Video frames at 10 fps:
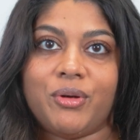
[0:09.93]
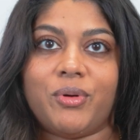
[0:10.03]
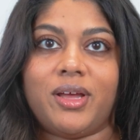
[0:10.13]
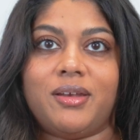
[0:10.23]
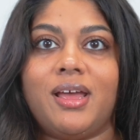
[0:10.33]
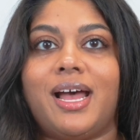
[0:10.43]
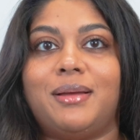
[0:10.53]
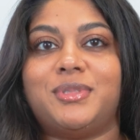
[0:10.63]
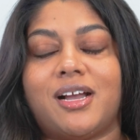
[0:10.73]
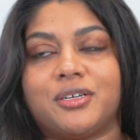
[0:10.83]
everyone,
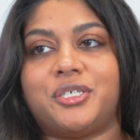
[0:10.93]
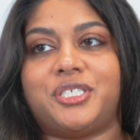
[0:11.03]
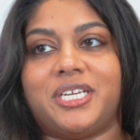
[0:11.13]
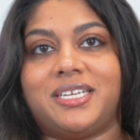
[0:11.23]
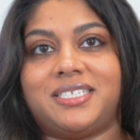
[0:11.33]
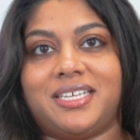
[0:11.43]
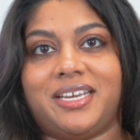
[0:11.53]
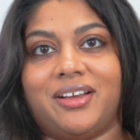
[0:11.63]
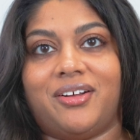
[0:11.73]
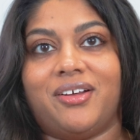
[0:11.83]
I'm Doctor Sheena
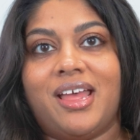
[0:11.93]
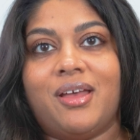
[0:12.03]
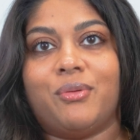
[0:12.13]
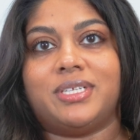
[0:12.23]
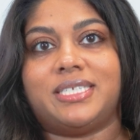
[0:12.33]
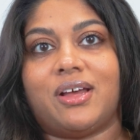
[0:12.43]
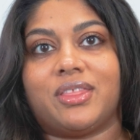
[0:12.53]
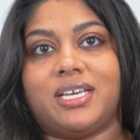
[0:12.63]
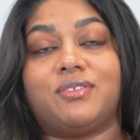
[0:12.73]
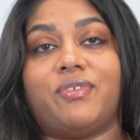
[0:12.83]
Sanil with
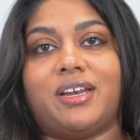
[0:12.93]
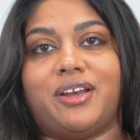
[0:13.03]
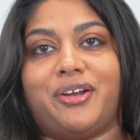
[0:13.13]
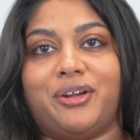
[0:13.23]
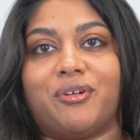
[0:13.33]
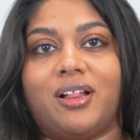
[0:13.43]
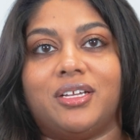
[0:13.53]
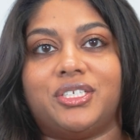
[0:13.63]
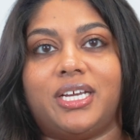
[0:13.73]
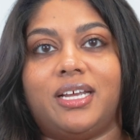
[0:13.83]
Southeast Veterinary
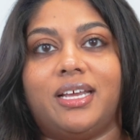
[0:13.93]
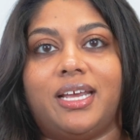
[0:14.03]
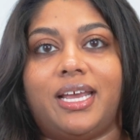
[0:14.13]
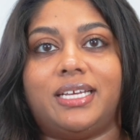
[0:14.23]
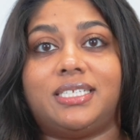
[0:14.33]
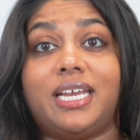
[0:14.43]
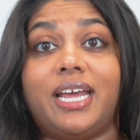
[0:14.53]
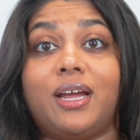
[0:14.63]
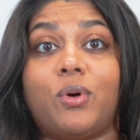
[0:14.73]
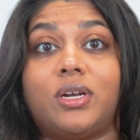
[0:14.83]
Neurology, and
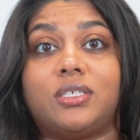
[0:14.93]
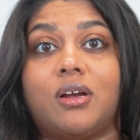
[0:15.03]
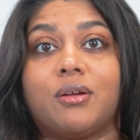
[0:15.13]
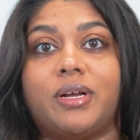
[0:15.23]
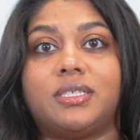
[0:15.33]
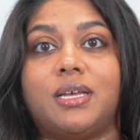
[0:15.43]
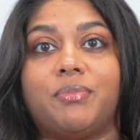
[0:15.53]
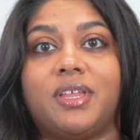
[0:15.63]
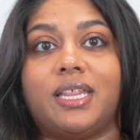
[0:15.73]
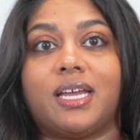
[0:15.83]
today I want to talk about
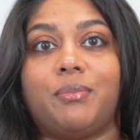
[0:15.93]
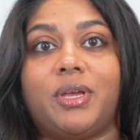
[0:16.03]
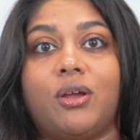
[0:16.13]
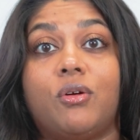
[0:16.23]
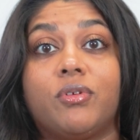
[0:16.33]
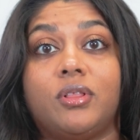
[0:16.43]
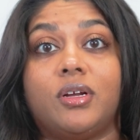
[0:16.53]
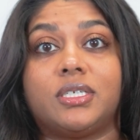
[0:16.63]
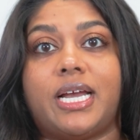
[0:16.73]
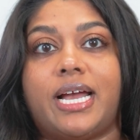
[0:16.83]
something that can be
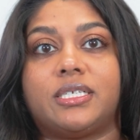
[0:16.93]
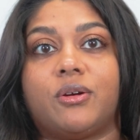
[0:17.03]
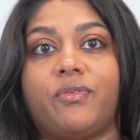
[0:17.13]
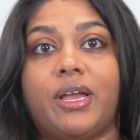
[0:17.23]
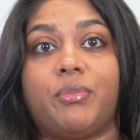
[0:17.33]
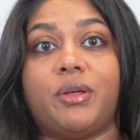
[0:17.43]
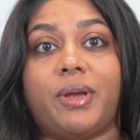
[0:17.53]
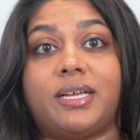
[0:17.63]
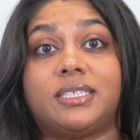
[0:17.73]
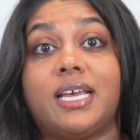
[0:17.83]
overlooked as our family
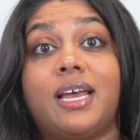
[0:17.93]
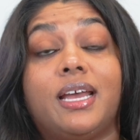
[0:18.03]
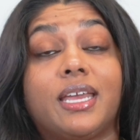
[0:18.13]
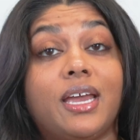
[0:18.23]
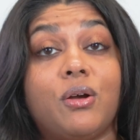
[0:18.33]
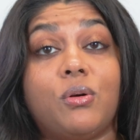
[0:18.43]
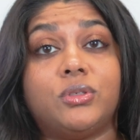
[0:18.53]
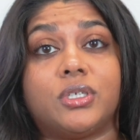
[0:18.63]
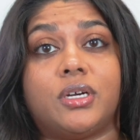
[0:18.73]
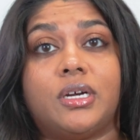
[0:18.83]
pets get
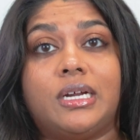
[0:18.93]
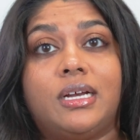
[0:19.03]
older.